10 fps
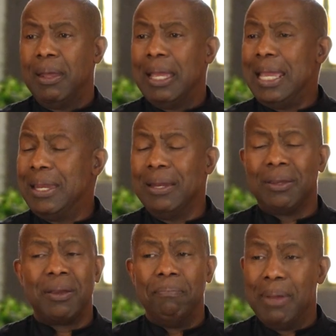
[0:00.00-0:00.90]
He didn't
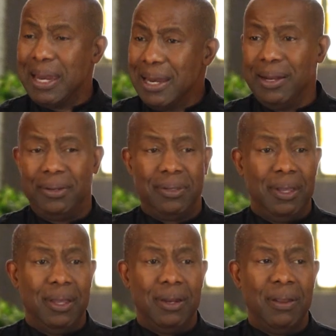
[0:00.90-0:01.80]
commit any
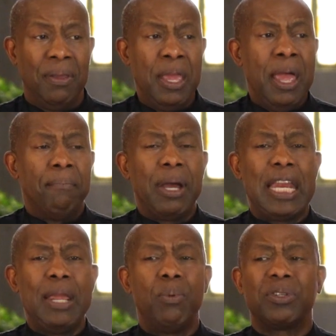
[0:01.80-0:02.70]
sin, but
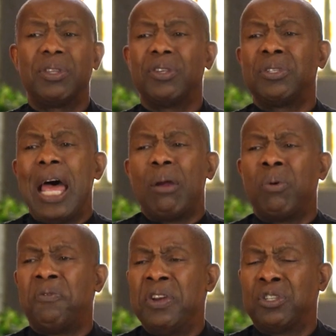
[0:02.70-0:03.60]
he was the
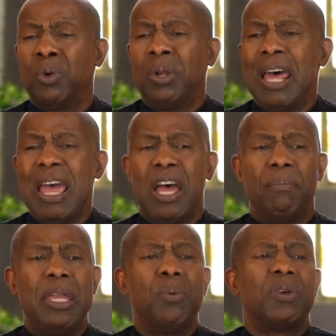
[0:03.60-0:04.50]
sacrificial
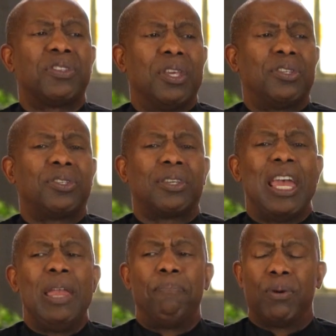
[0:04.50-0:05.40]
lamb. He was the
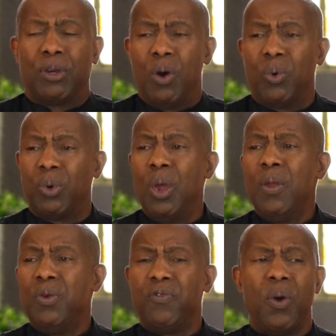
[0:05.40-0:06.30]
scapegoat.
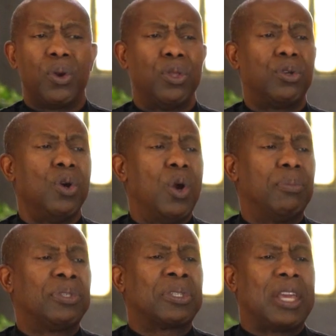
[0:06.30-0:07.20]
You've heard the
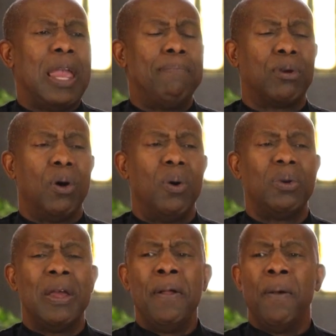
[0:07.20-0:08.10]
term
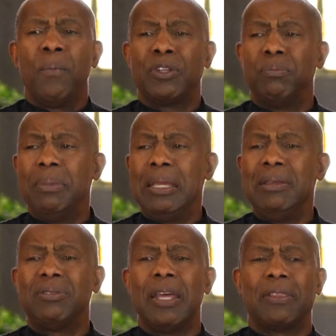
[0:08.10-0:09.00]
scapegoat, which
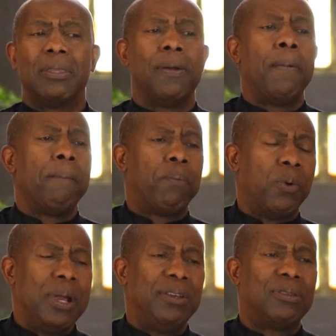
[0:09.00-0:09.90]
means that the
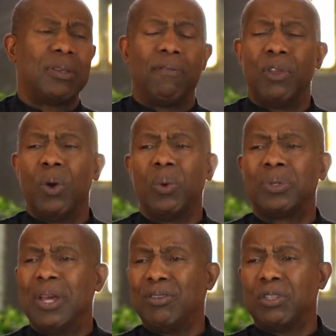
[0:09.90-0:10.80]
priests of the Old
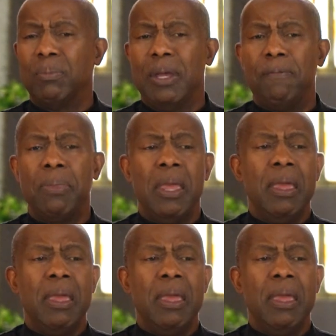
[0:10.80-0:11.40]
Testament,